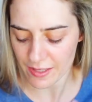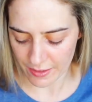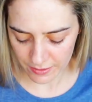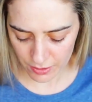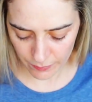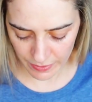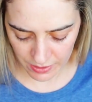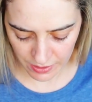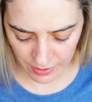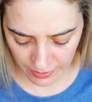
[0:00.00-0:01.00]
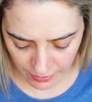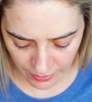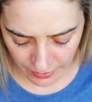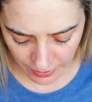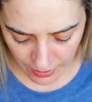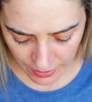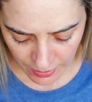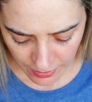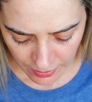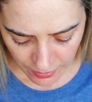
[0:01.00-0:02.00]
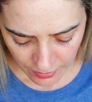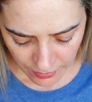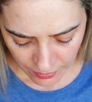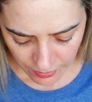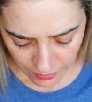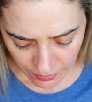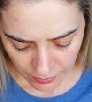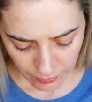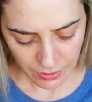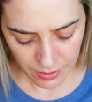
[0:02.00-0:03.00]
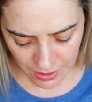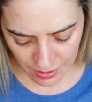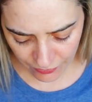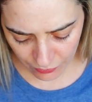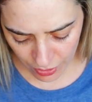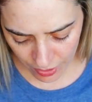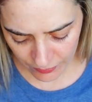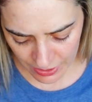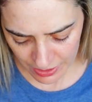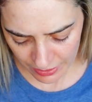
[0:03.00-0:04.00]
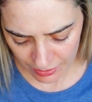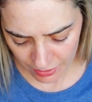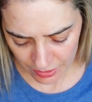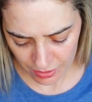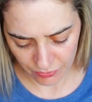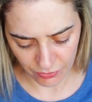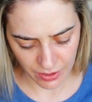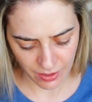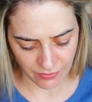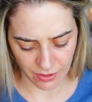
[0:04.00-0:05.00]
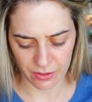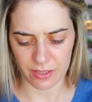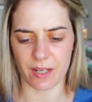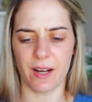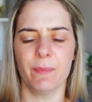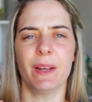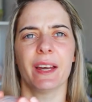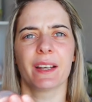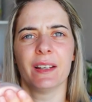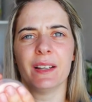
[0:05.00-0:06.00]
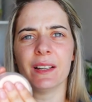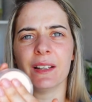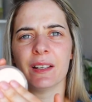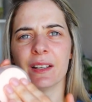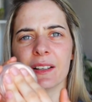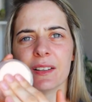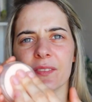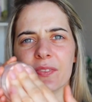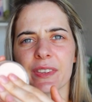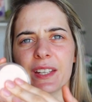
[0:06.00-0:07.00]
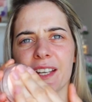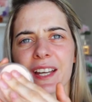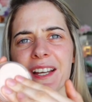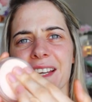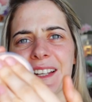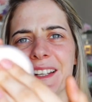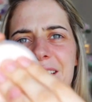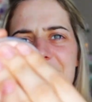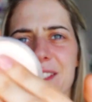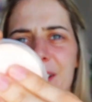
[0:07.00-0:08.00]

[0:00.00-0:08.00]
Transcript: a little bit silicone-y, but this stuff will obviously last forever, because I'm like digging in and it's